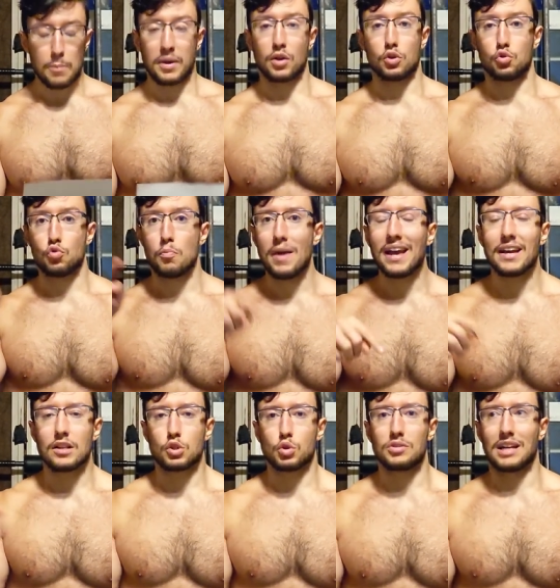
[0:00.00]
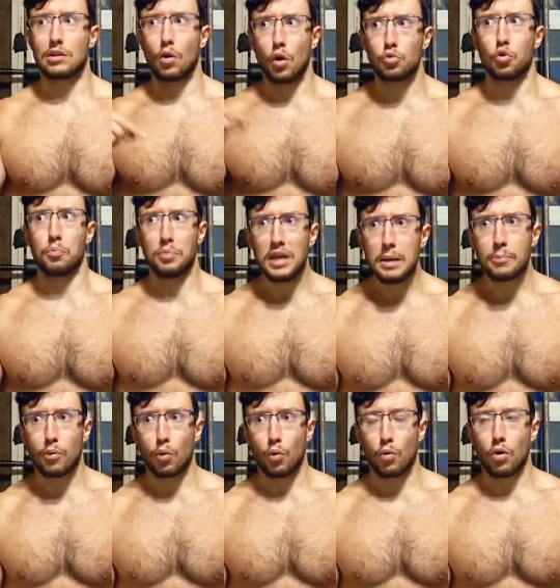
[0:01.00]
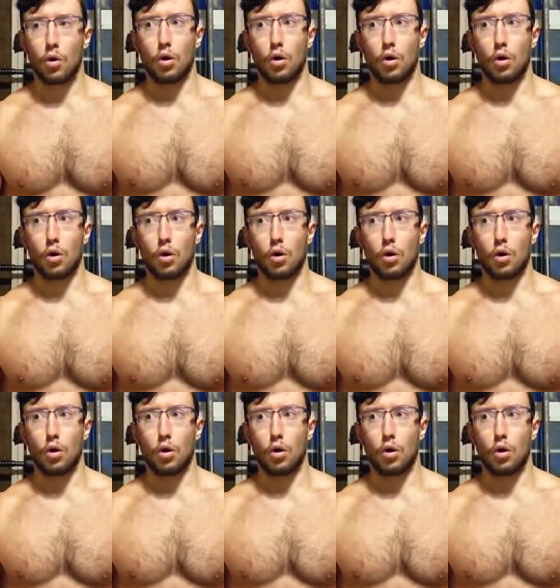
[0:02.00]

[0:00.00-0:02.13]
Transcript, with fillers: because you make it so that other people,